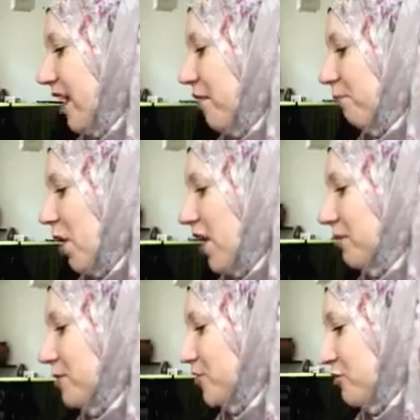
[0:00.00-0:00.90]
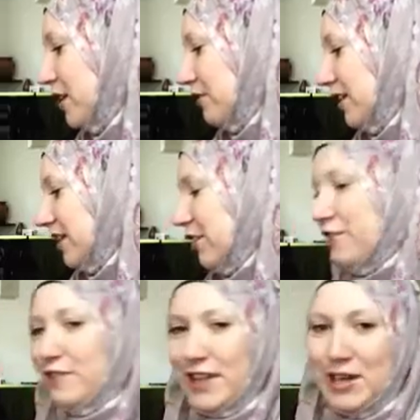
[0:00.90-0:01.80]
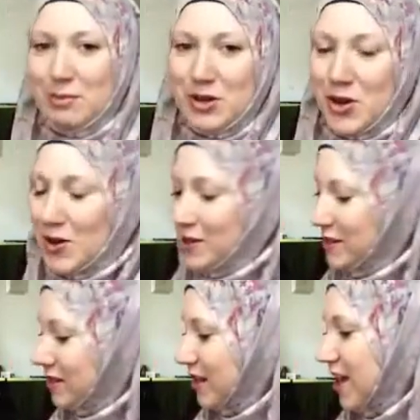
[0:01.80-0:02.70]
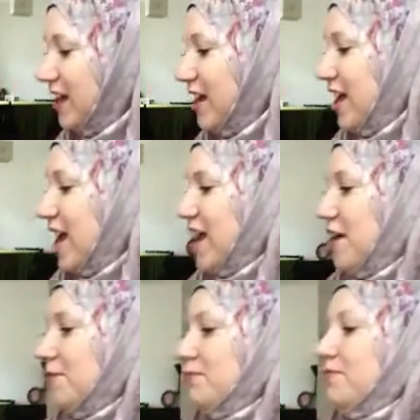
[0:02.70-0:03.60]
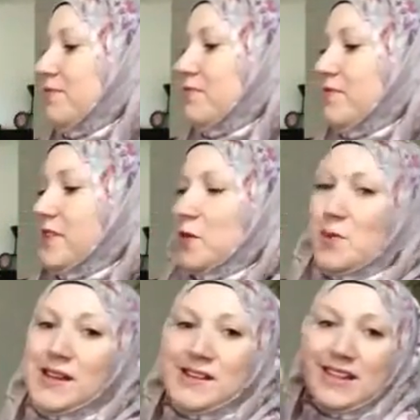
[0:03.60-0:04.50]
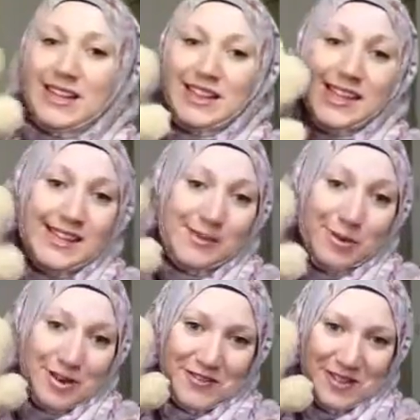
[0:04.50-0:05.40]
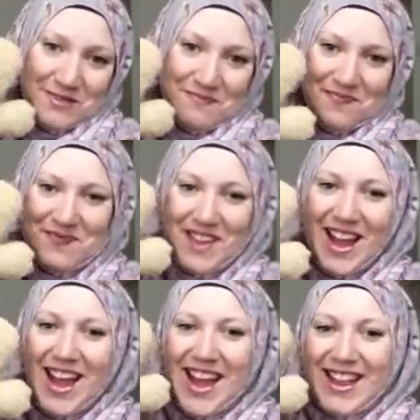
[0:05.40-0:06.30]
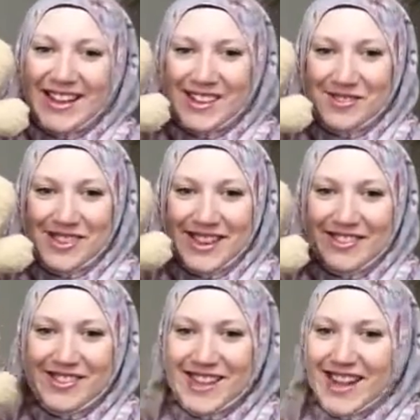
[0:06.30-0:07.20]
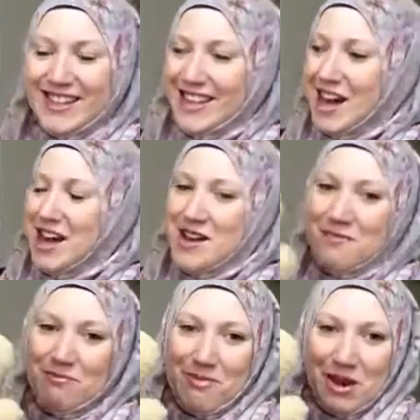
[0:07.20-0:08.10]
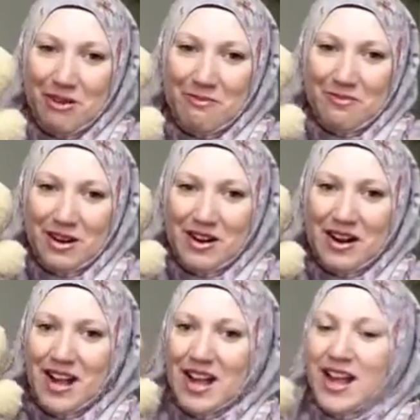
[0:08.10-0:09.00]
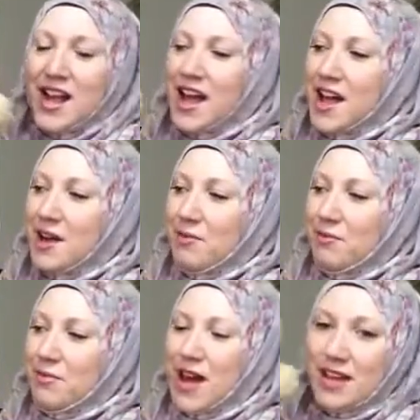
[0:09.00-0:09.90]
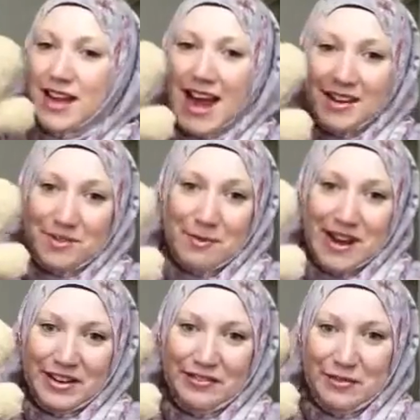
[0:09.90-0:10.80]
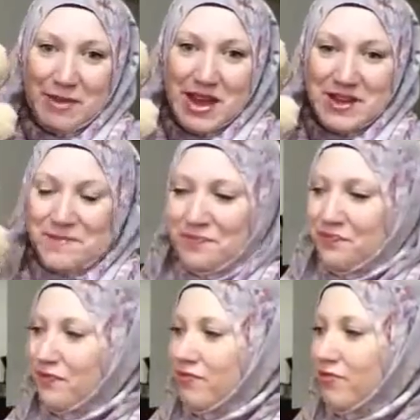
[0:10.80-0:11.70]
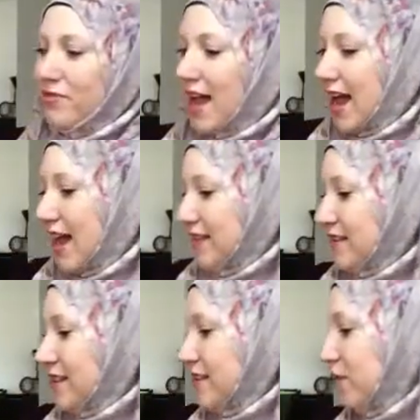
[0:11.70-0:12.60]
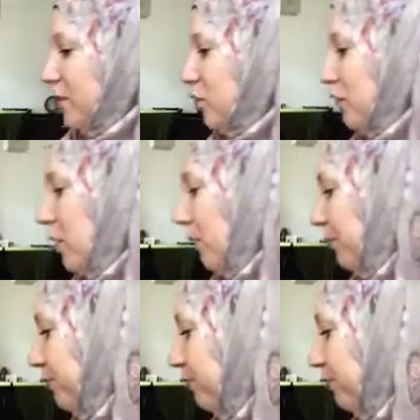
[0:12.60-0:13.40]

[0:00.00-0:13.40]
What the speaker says: But it was really, really lovely because, so basically this is one of them. This was a little teddy that my grandma had handmade for me, and there's a few of them.